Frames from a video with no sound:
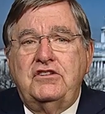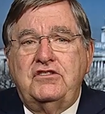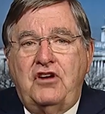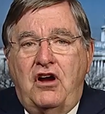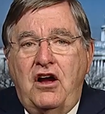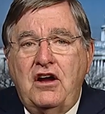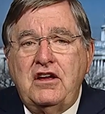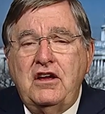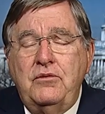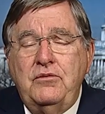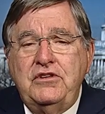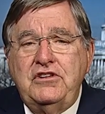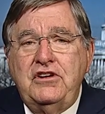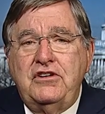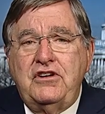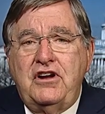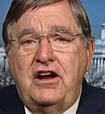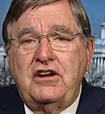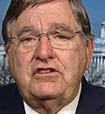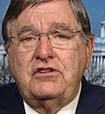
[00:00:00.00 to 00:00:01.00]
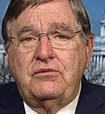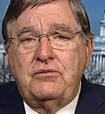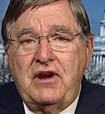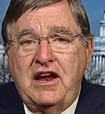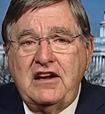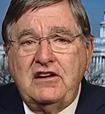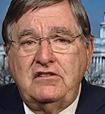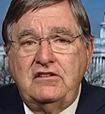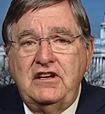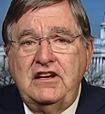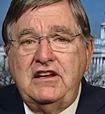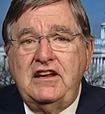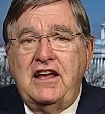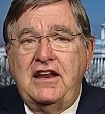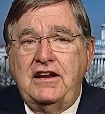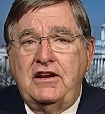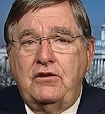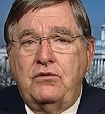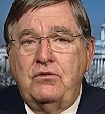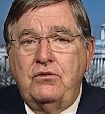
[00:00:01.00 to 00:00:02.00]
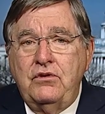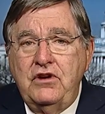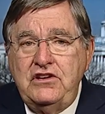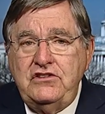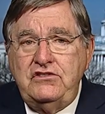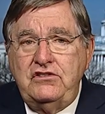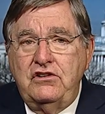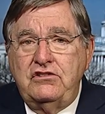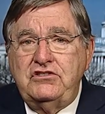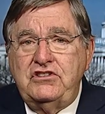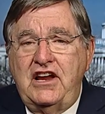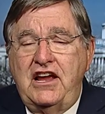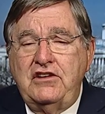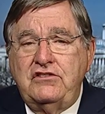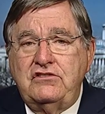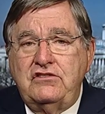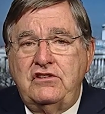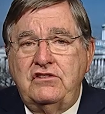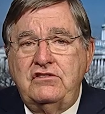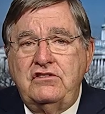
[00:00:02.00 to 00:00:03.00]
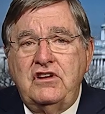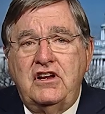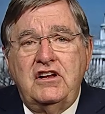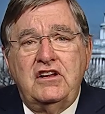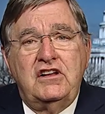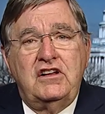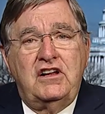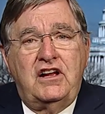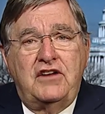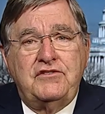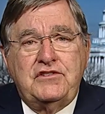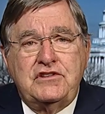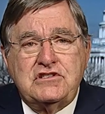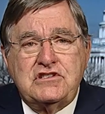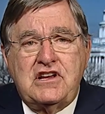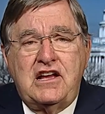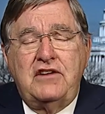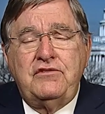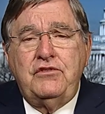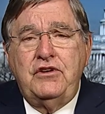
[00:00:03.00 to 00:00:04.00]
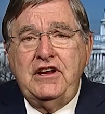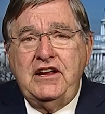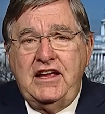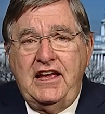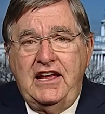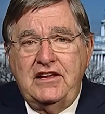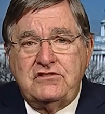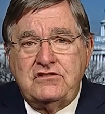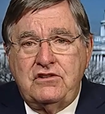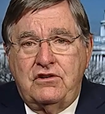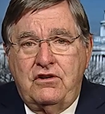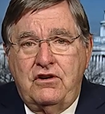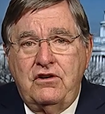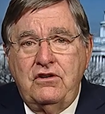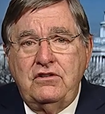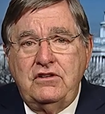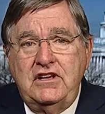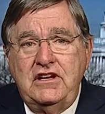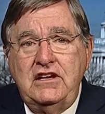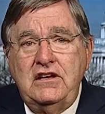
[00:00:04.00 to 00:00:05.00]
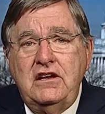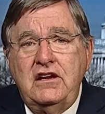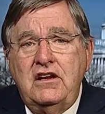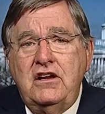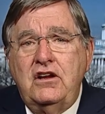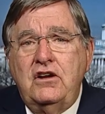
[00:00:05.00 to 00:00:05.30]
Talking with your doctor regularly can increase your chances of discovering cancer early